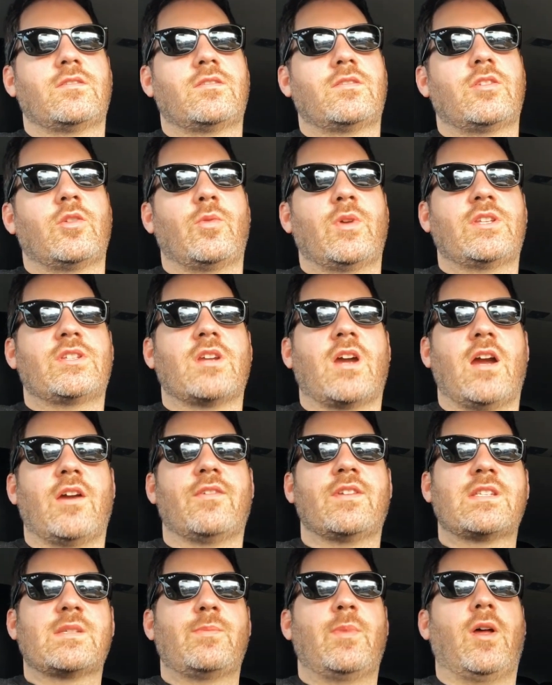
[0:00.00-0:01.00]
To which I
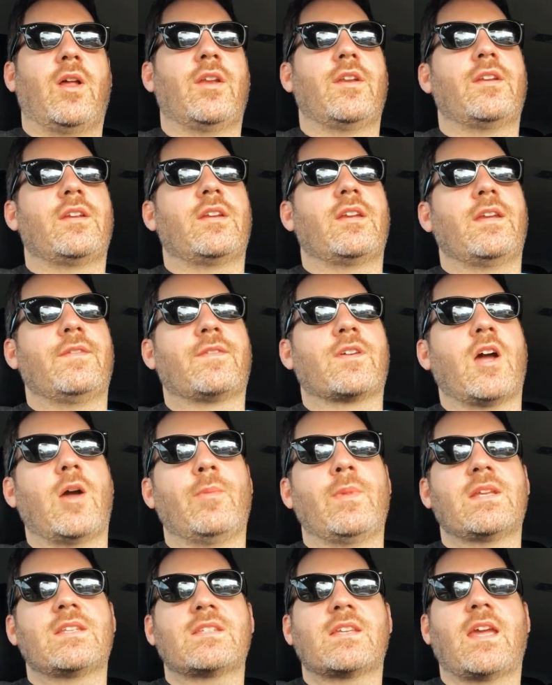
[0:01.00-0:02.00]
respond, if
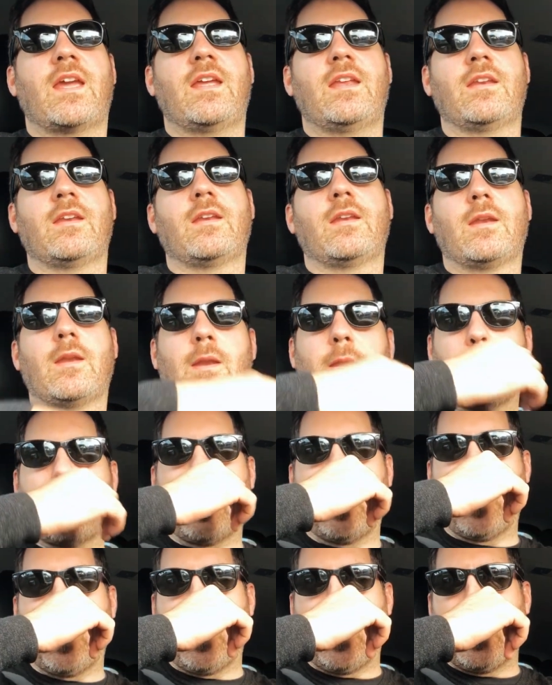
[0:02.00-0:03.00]
Comicsgate
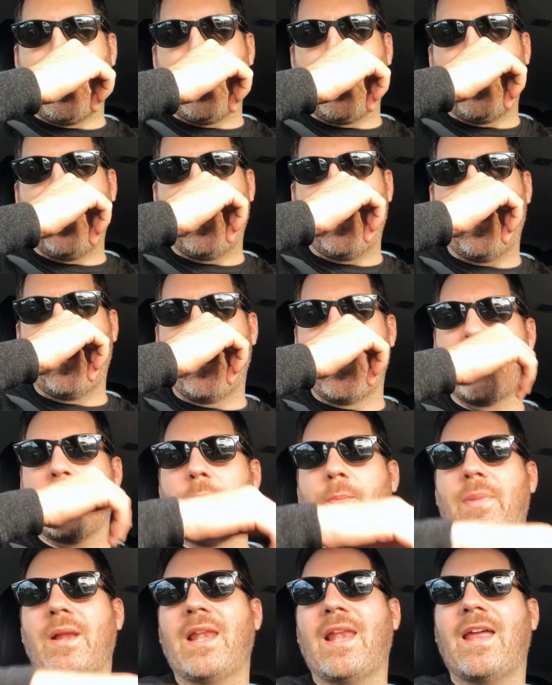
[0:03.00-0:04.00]
were a
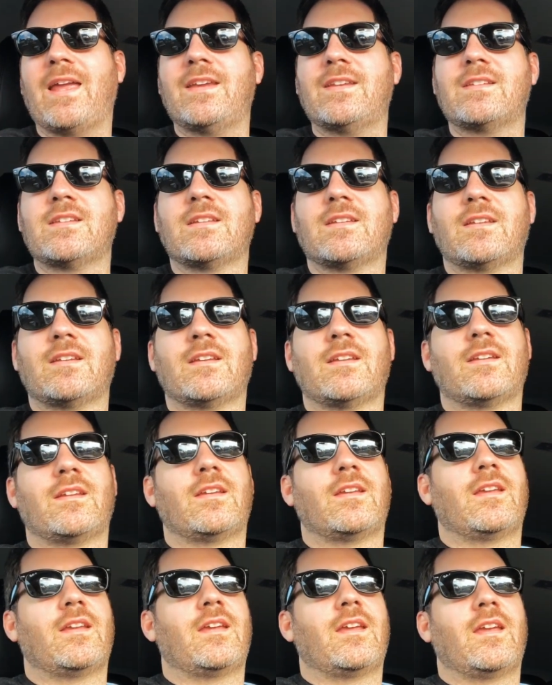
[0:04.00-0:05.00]
plate,
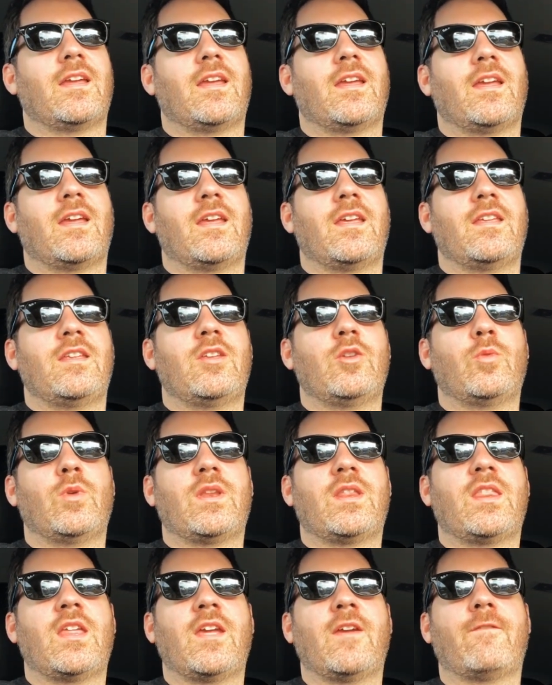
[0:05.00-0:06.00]
you
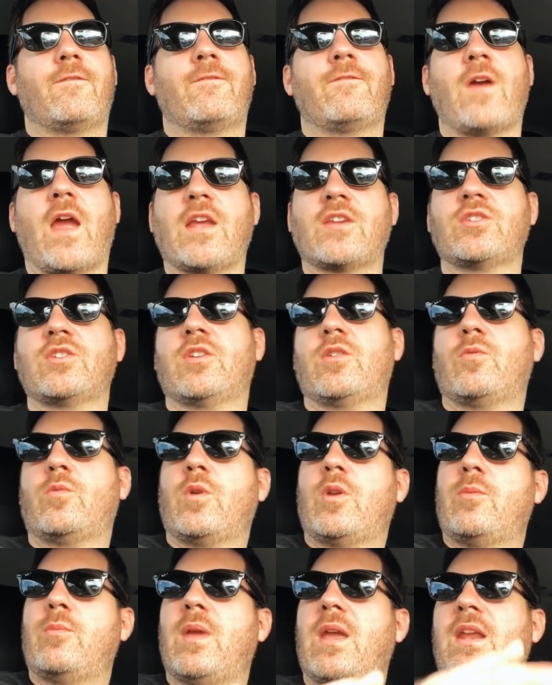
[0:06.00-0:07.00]
would think fractured
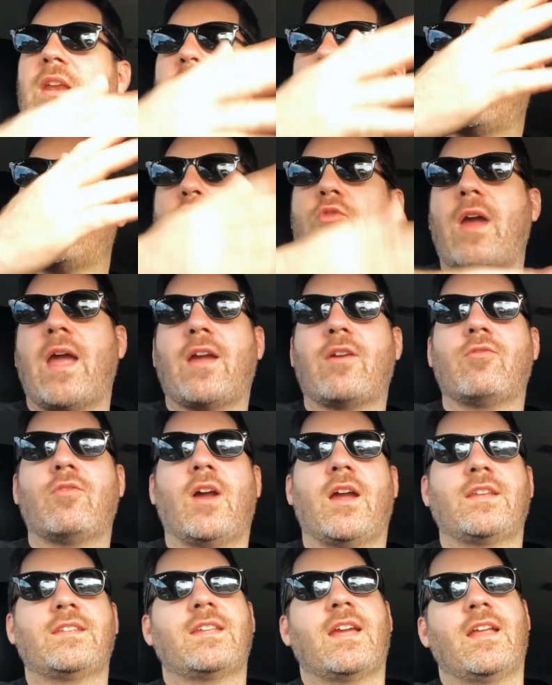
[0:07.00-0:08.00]
would mean a crack
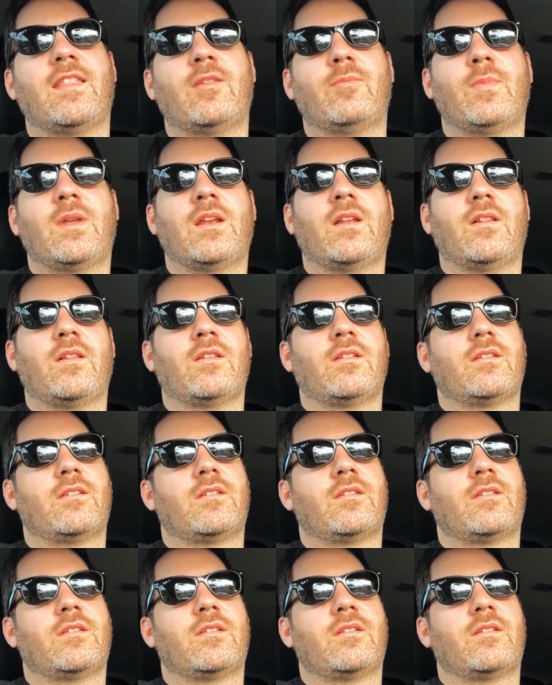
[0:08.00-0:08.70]
right down the middle.